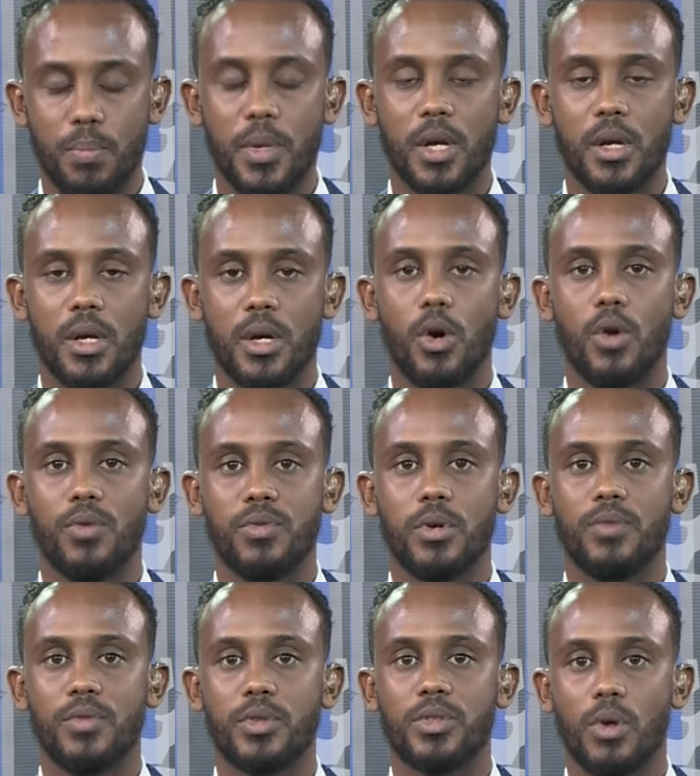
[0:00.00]
uh, of,
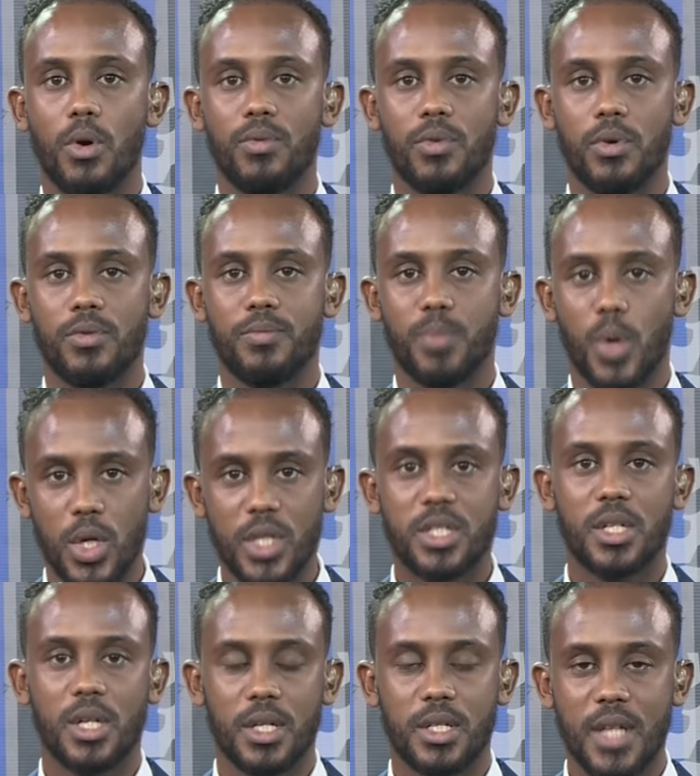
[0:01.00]
of, of, of
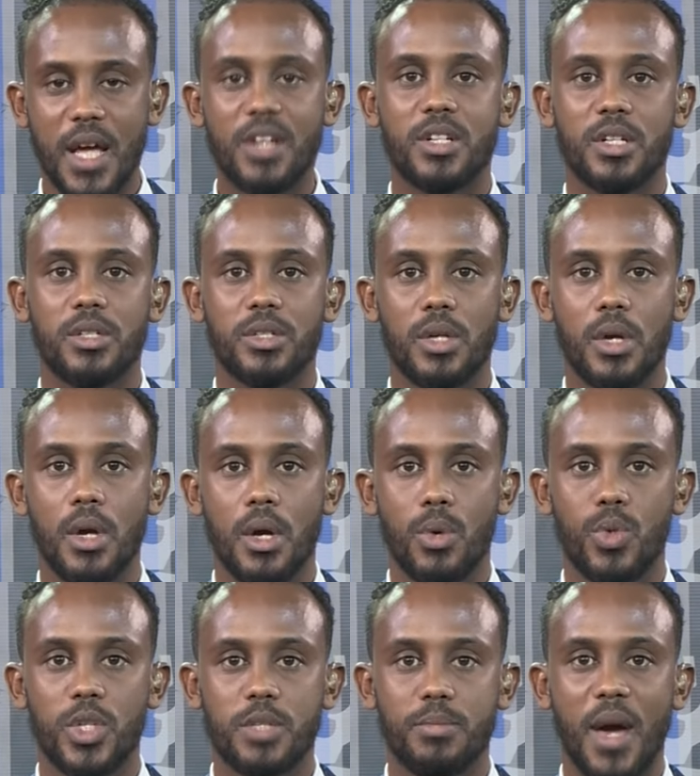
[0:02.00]
political tensions,
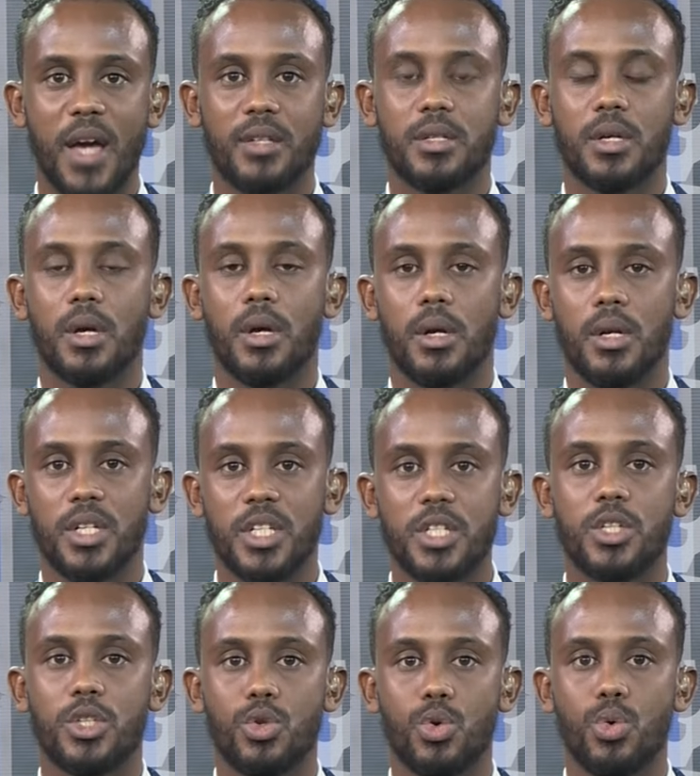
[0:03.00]
which might uh,
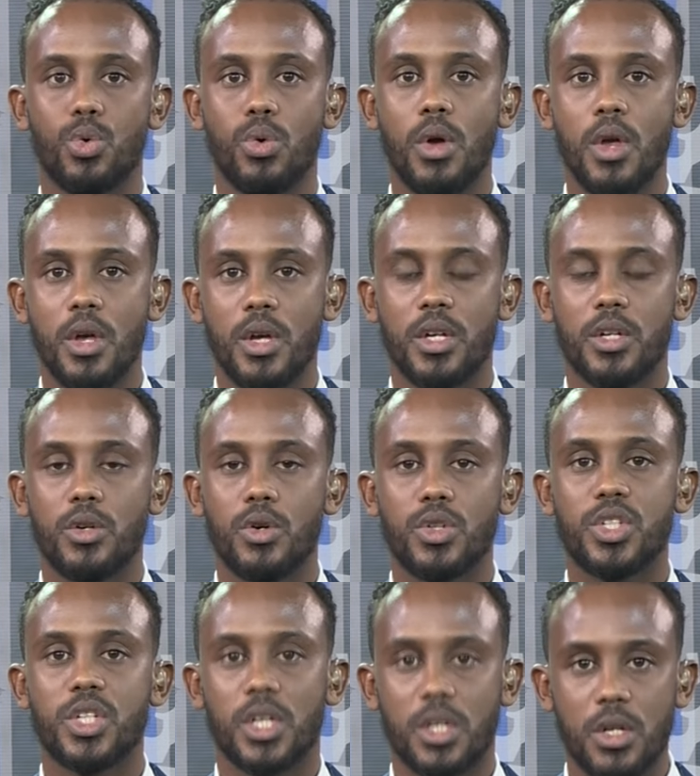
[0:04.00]
lead to, you know,
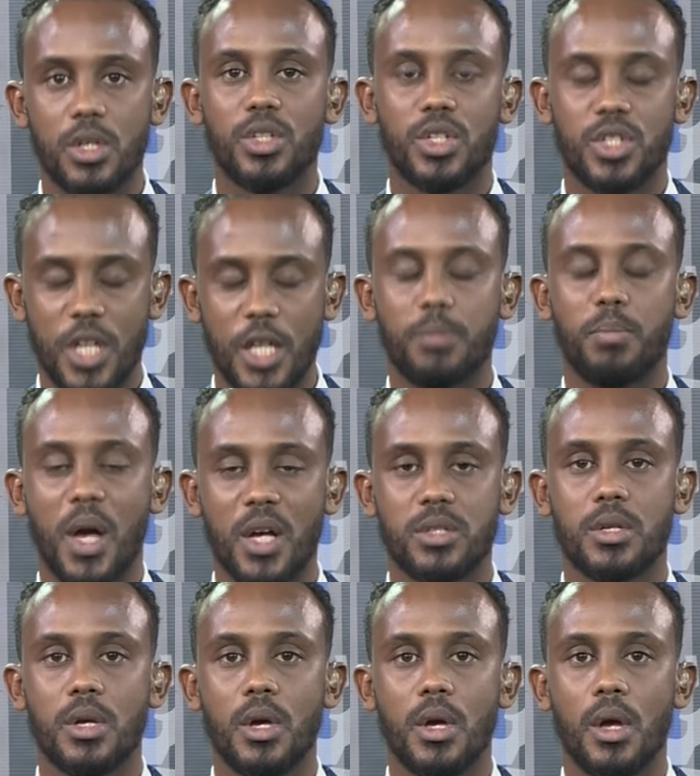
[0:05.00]
security
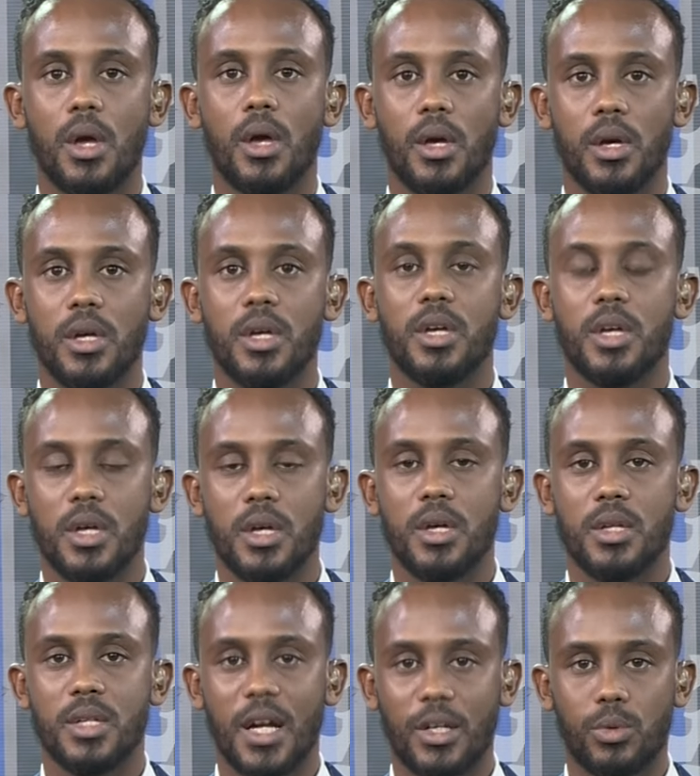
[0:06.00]
setbacks uh,
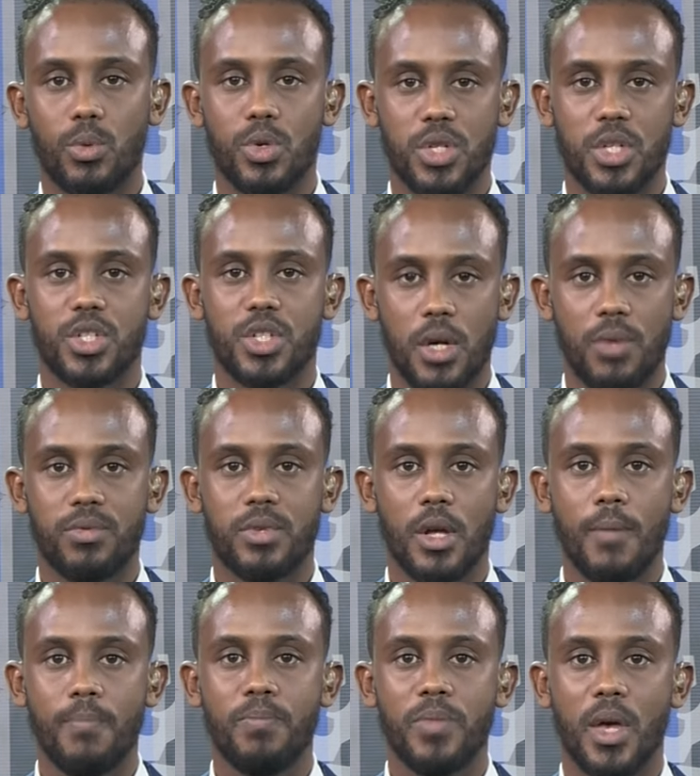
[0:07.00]
that was achieved
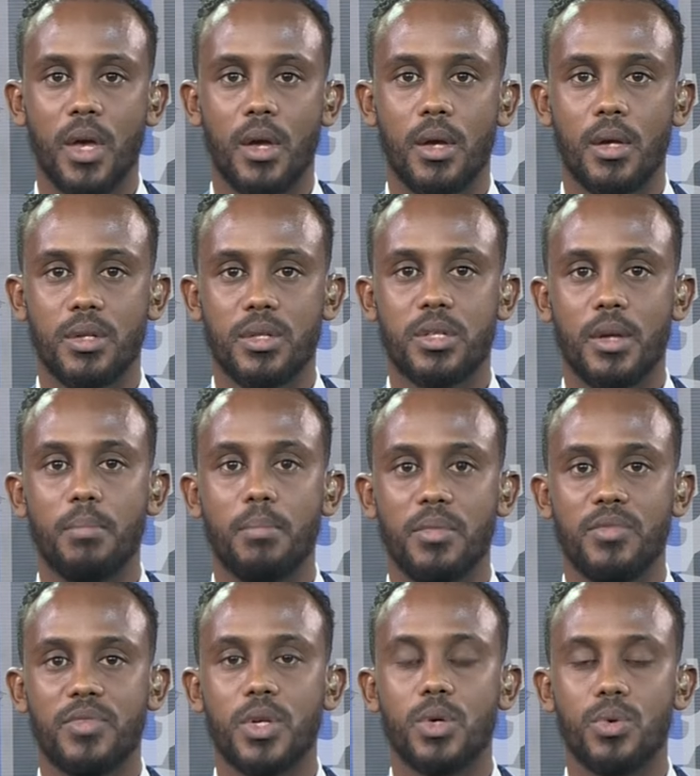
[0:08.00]
uh,
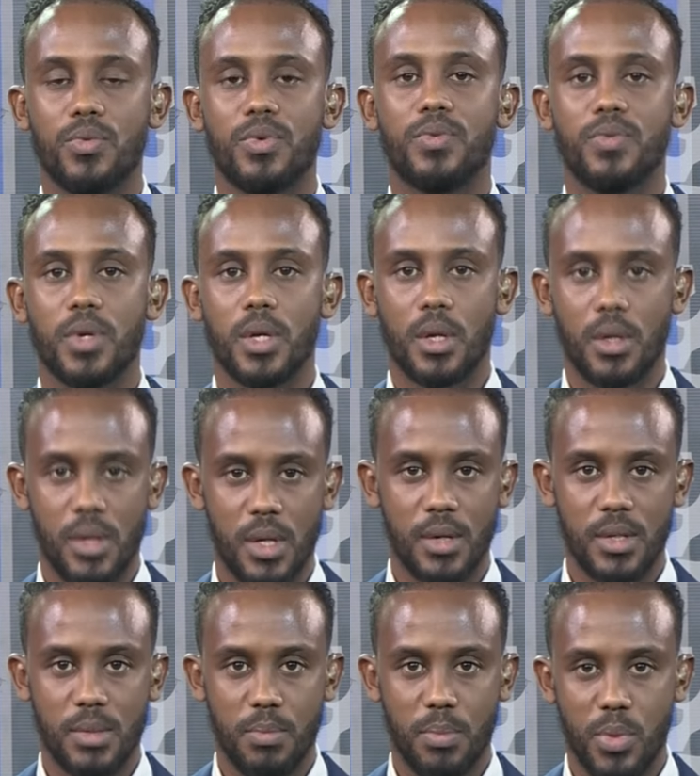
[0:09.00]
some few, few
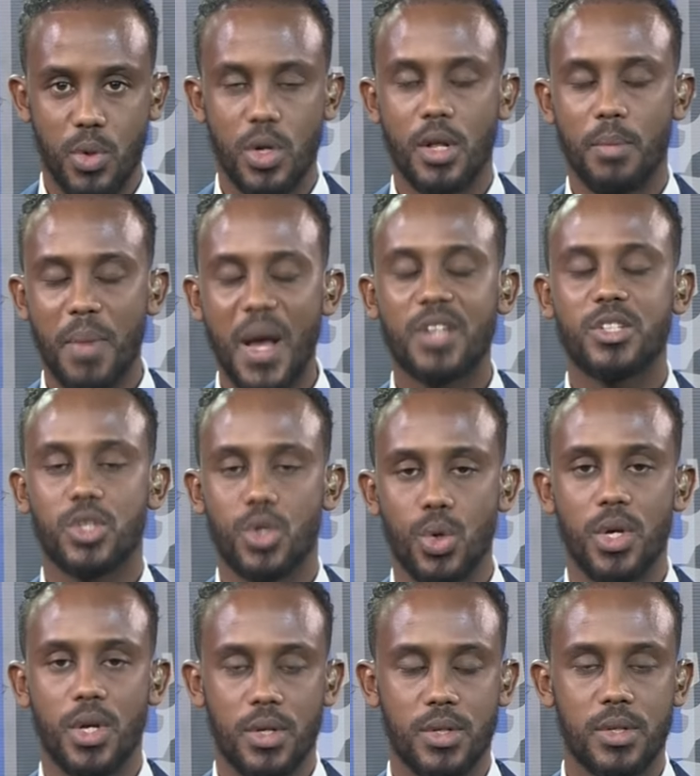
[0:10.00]
uh, during the past two
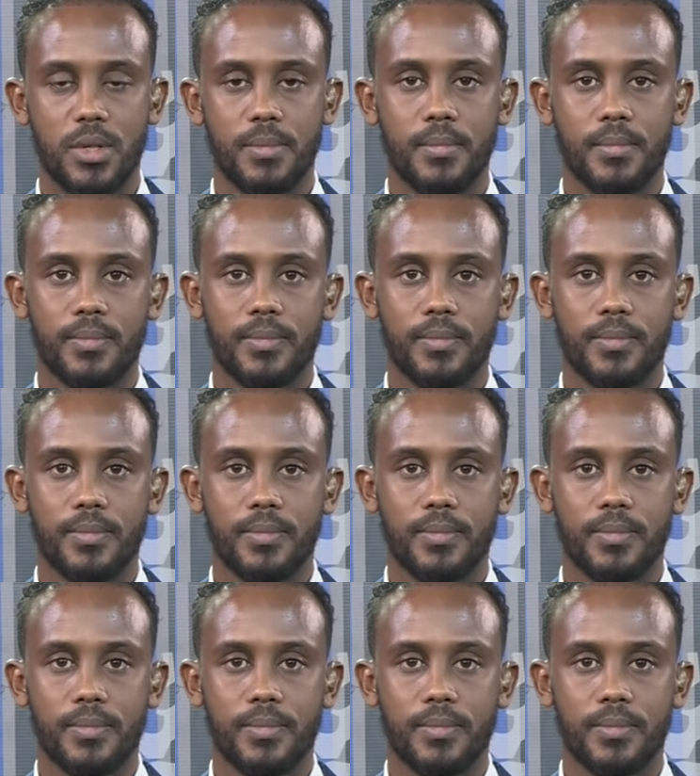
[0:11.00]
years.